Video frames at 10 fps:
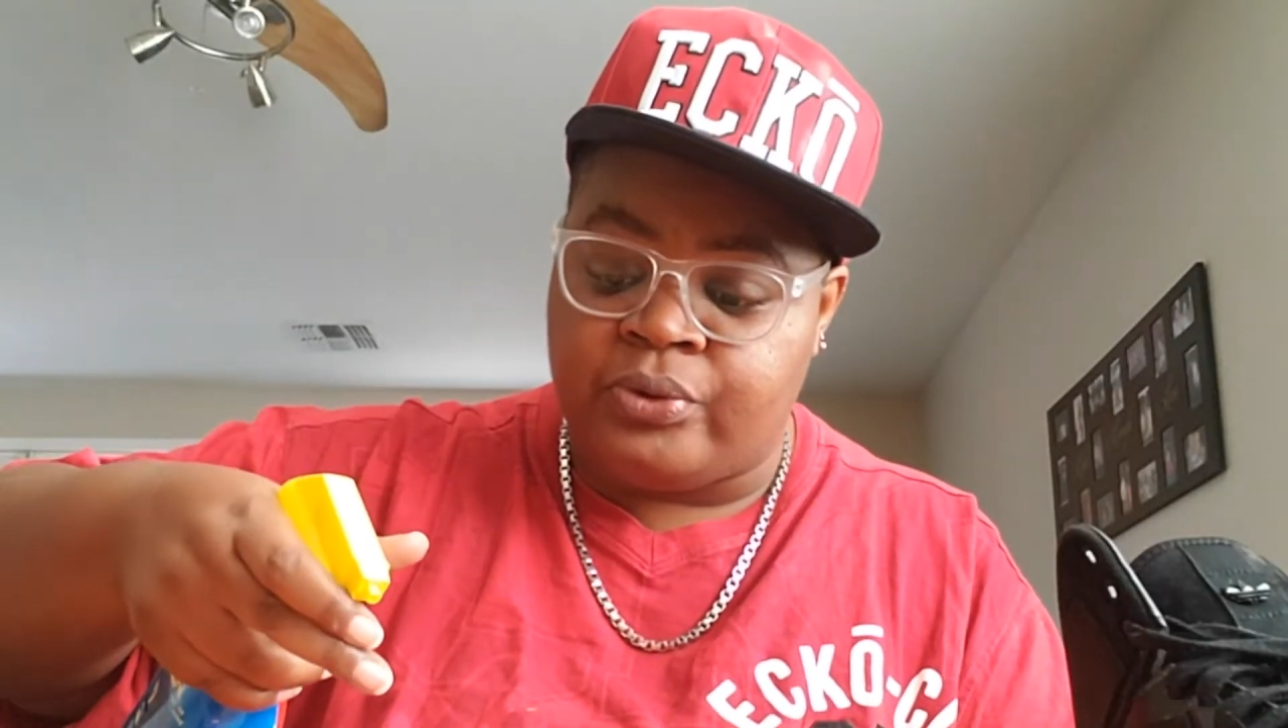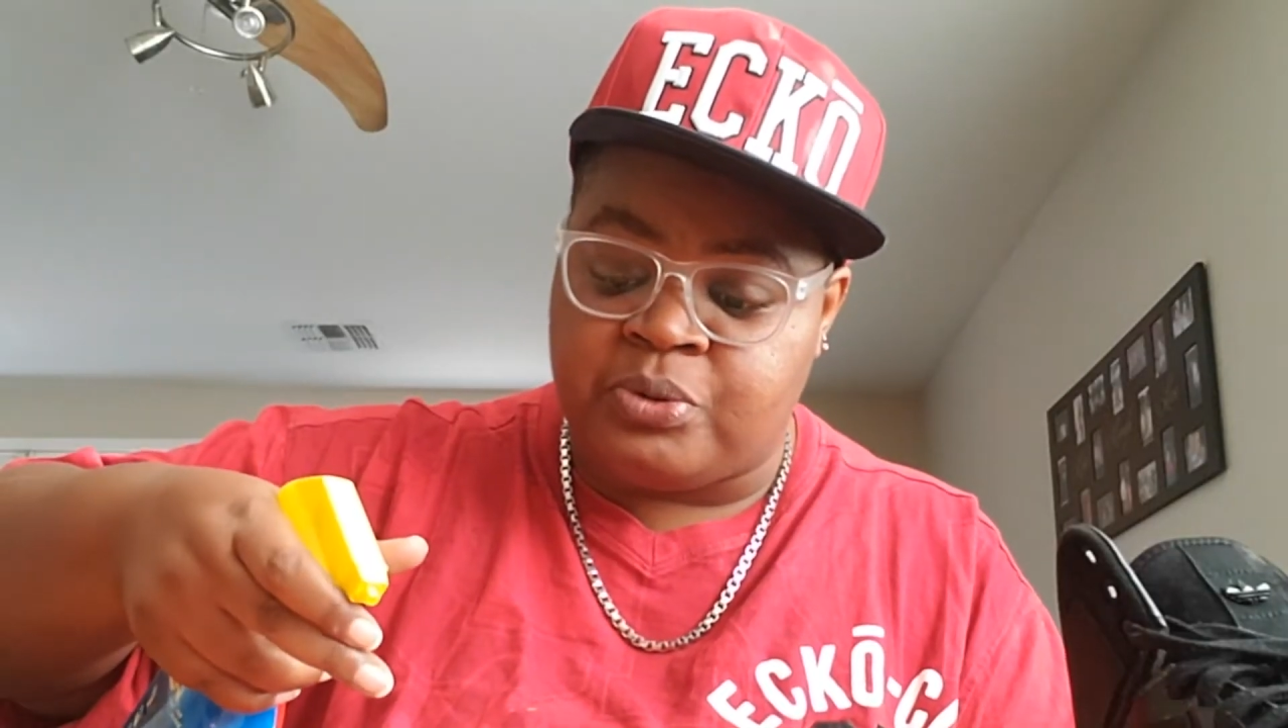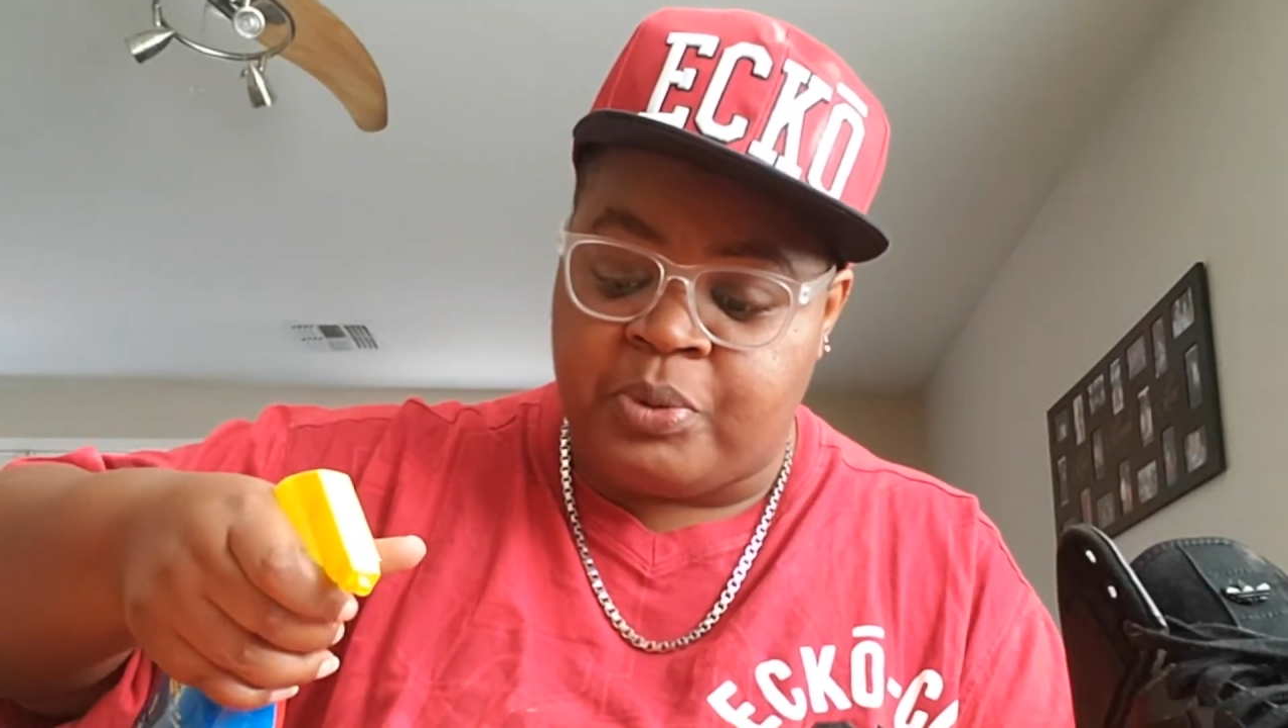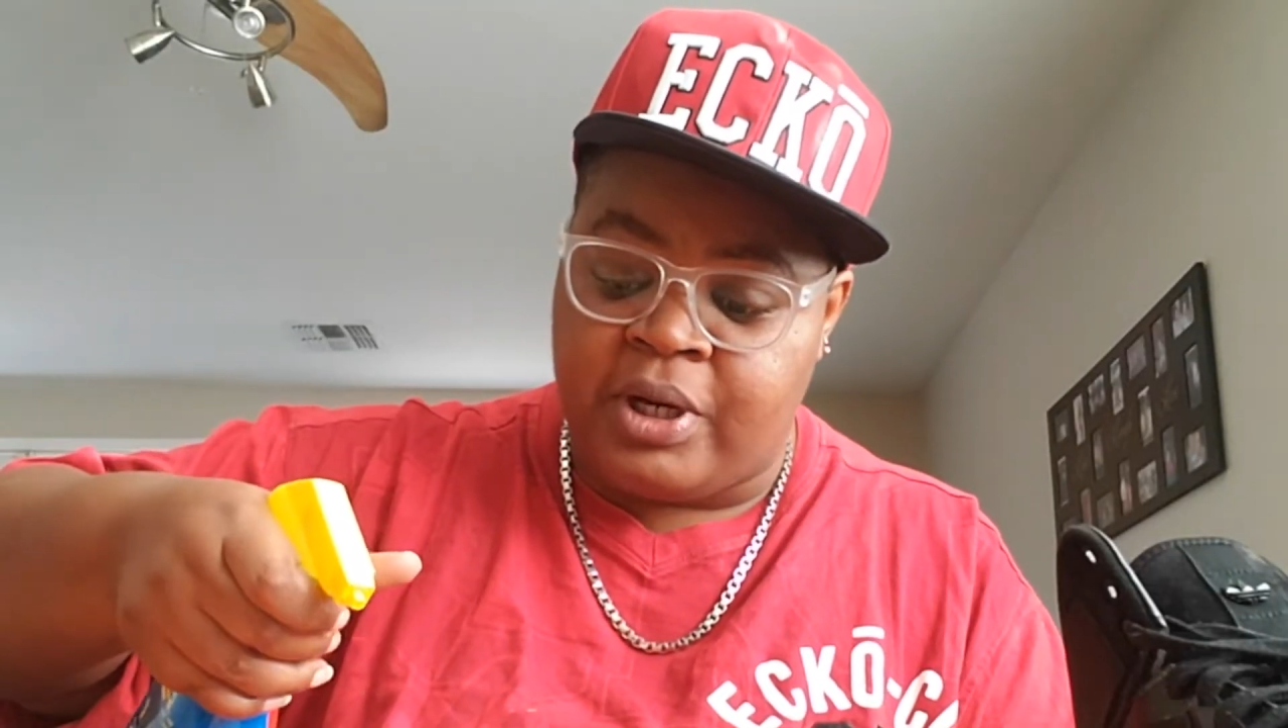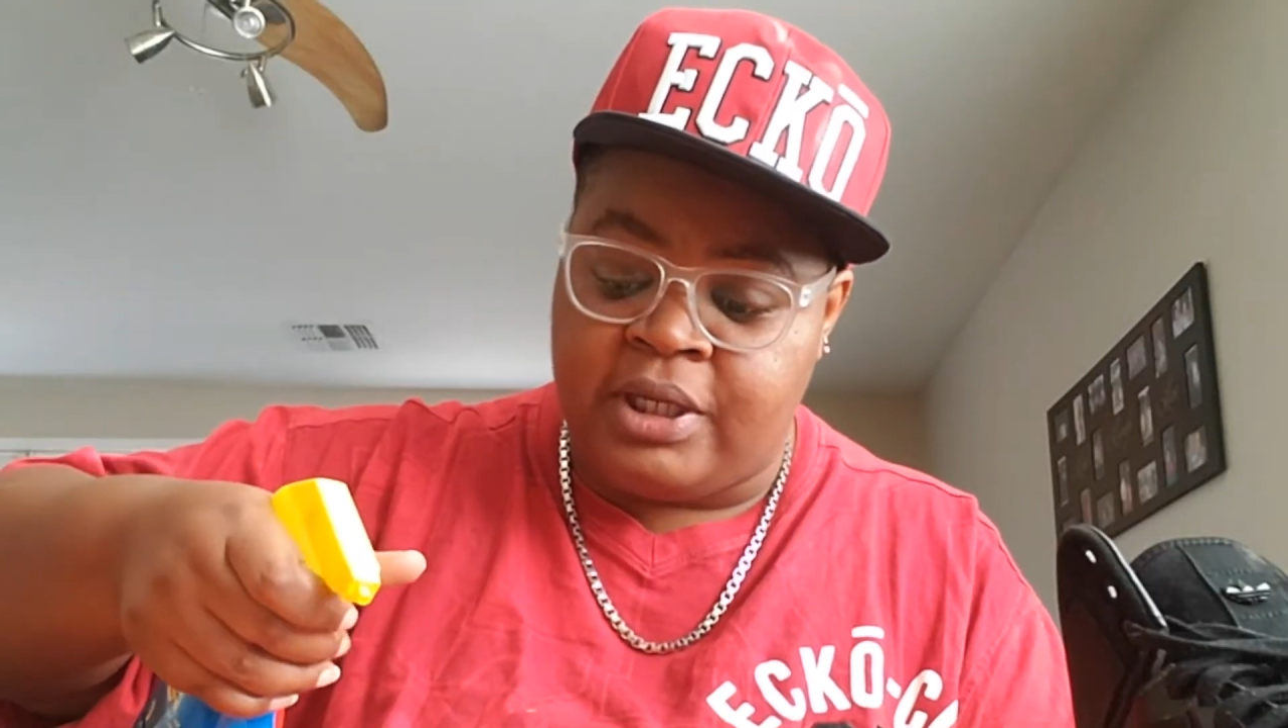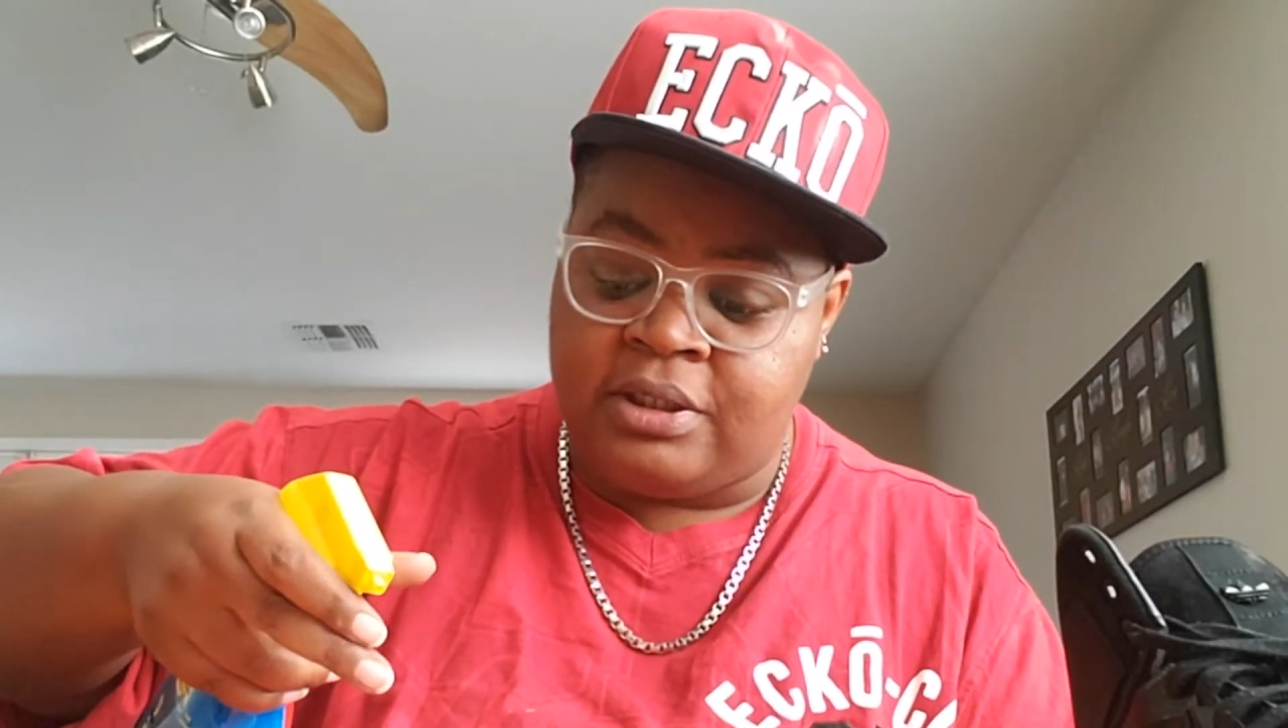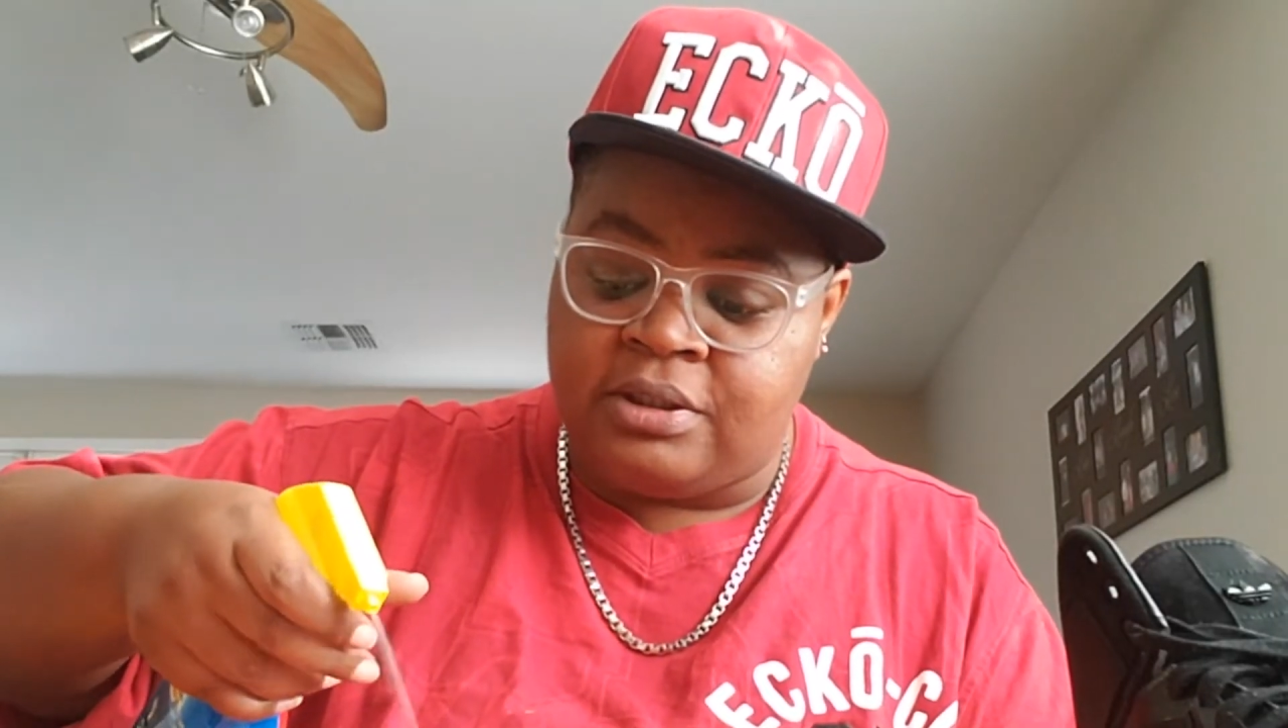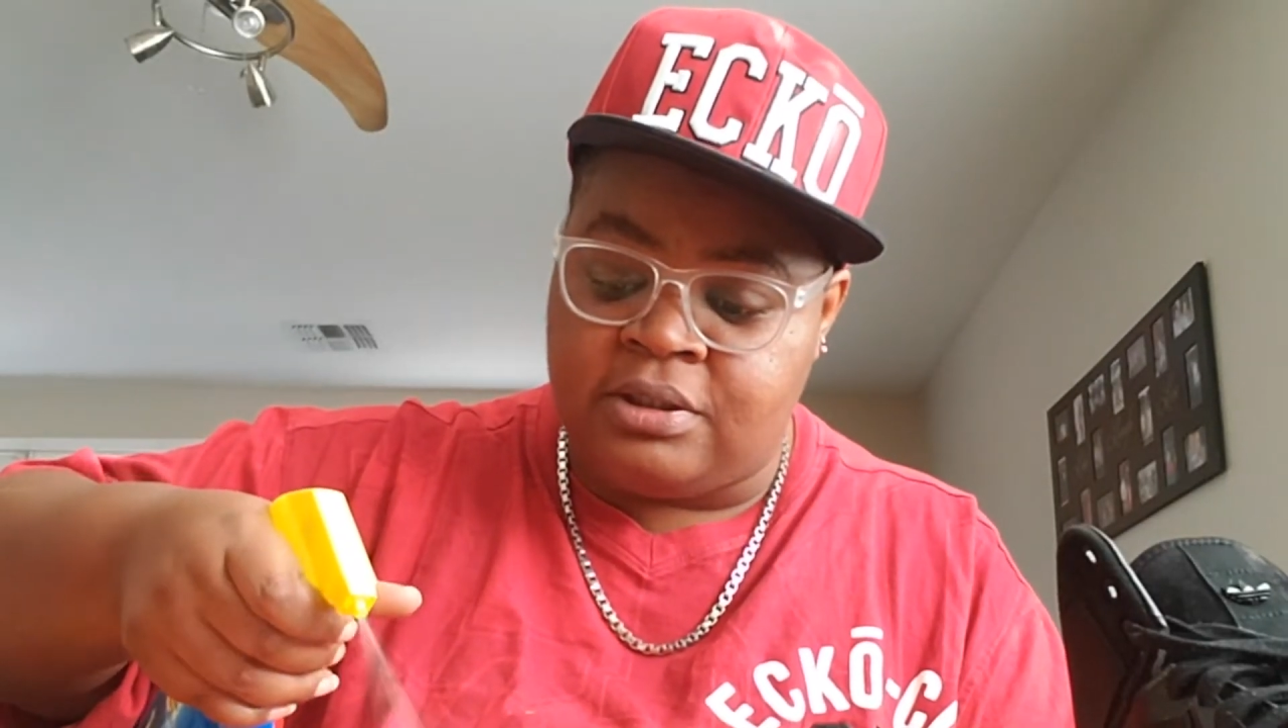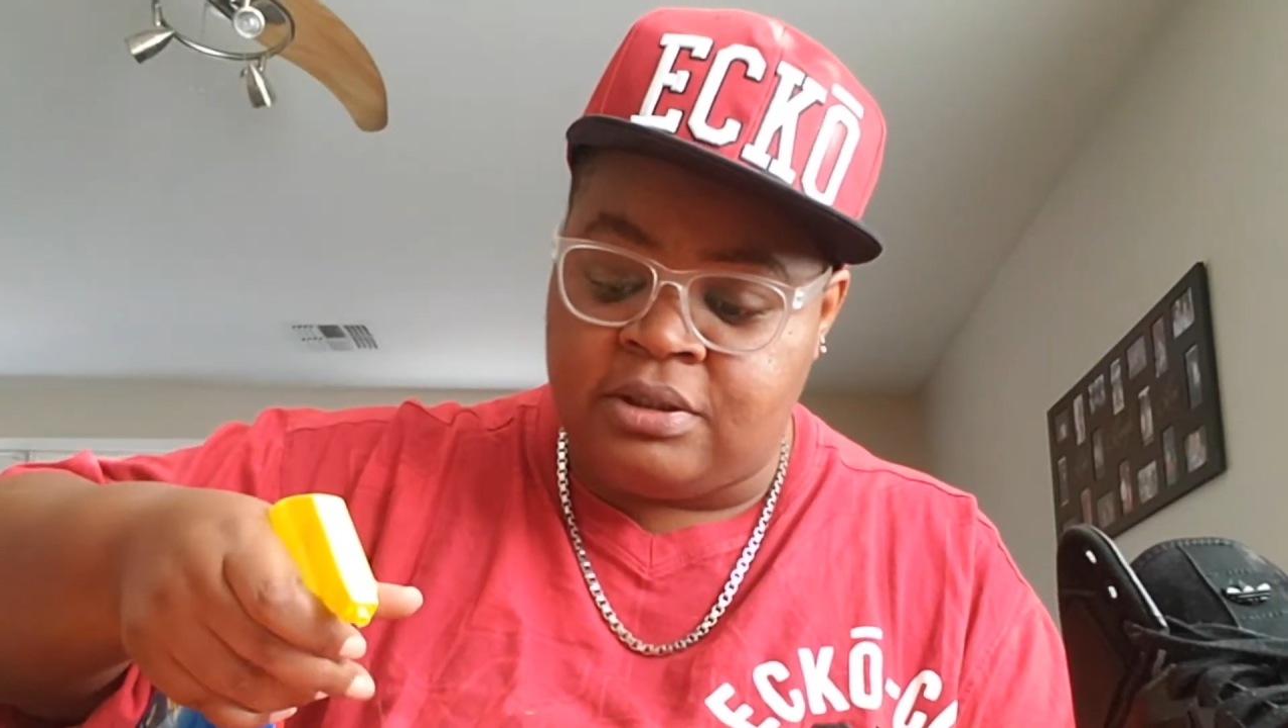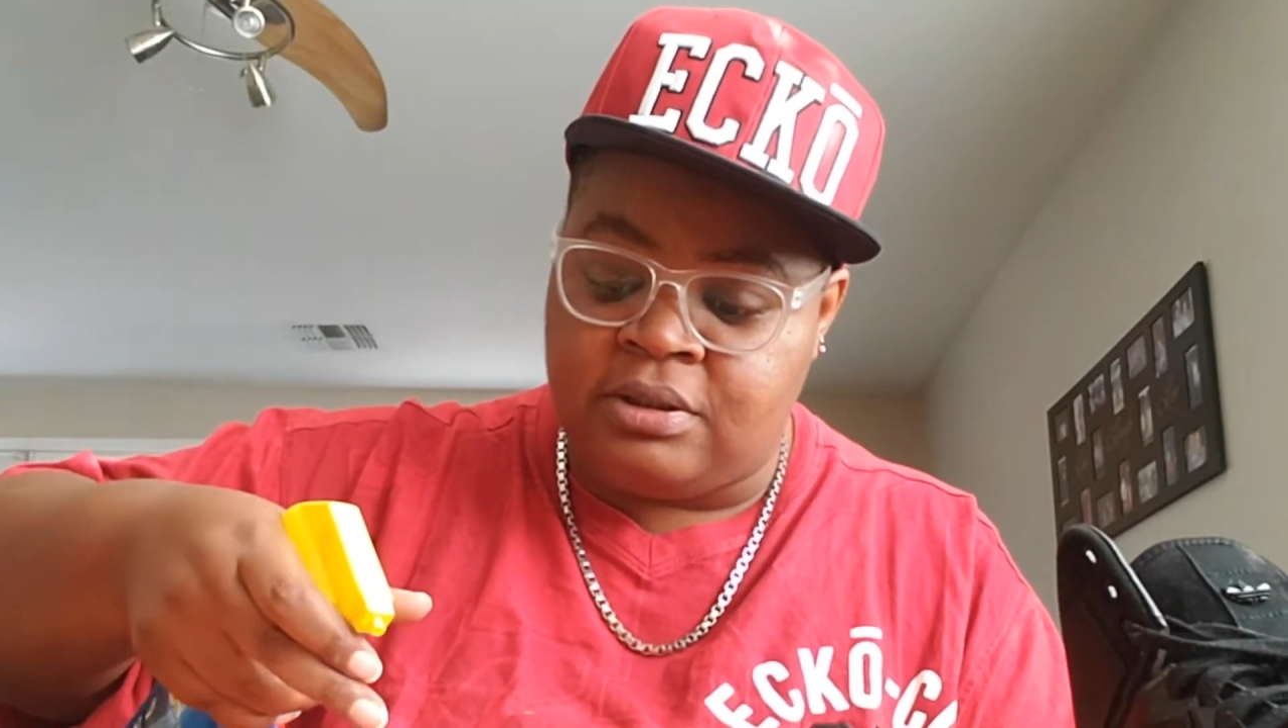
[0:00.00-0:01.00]

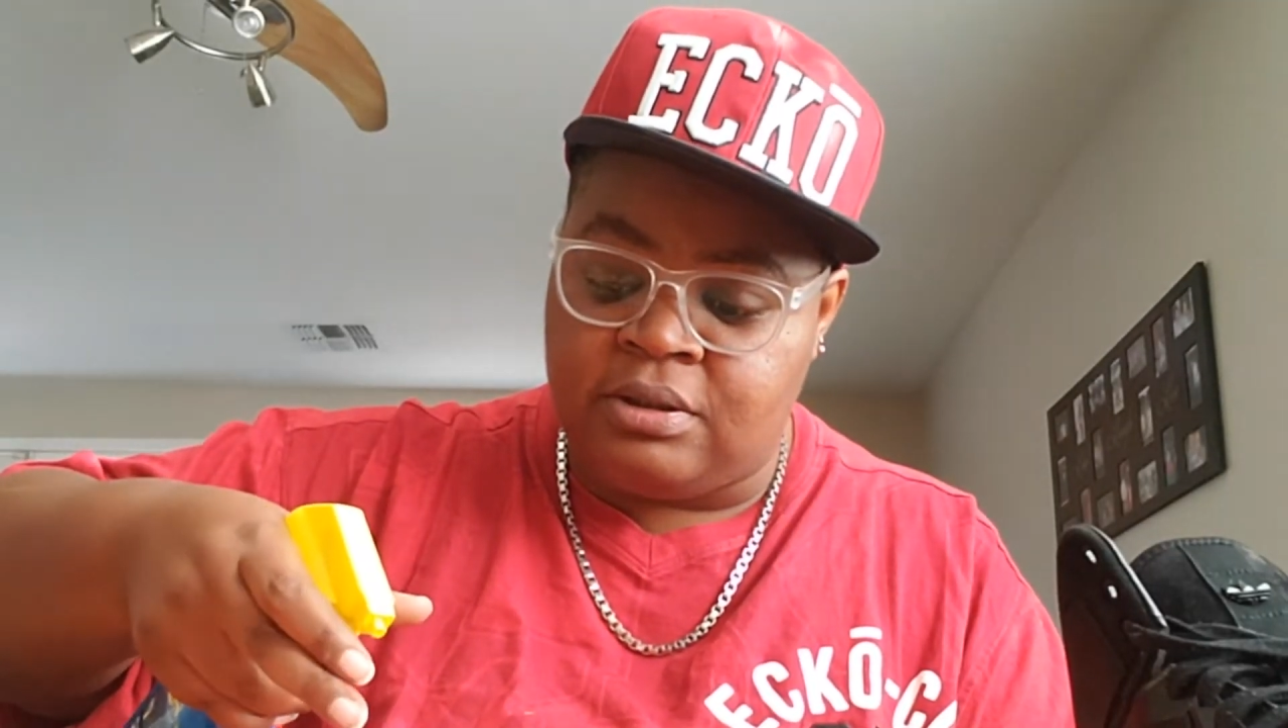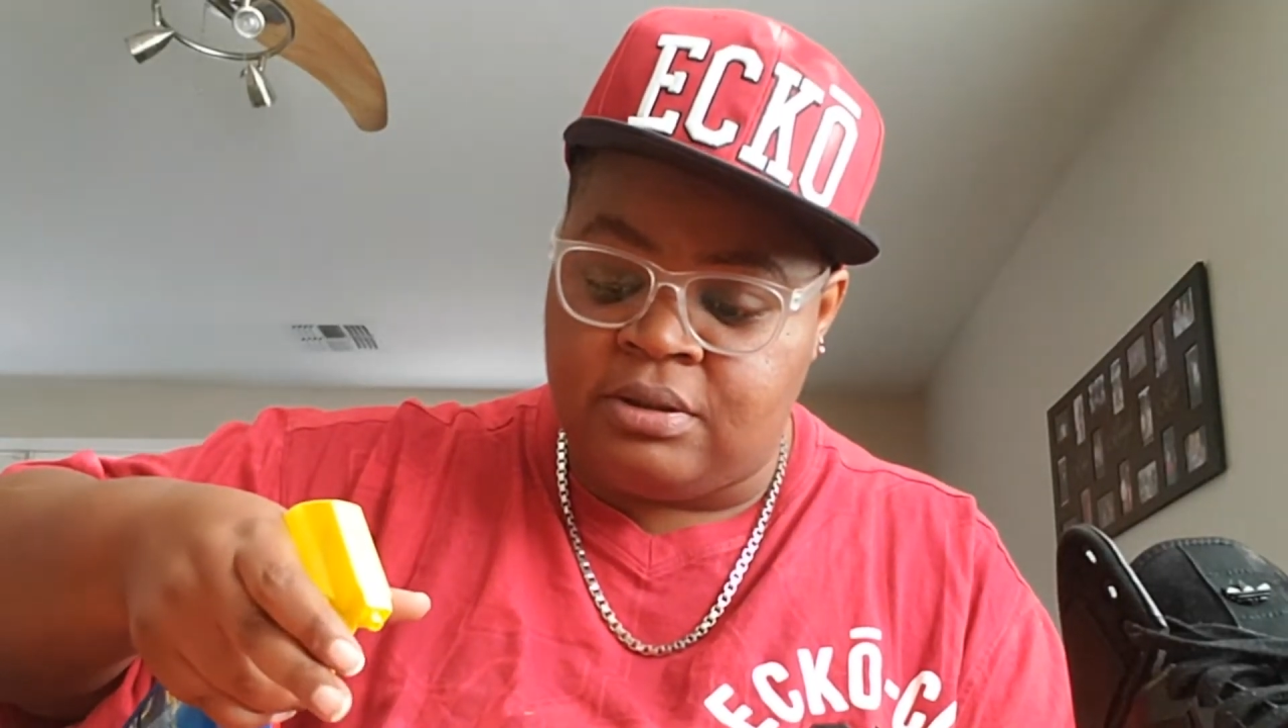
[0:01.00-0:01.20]
sprays.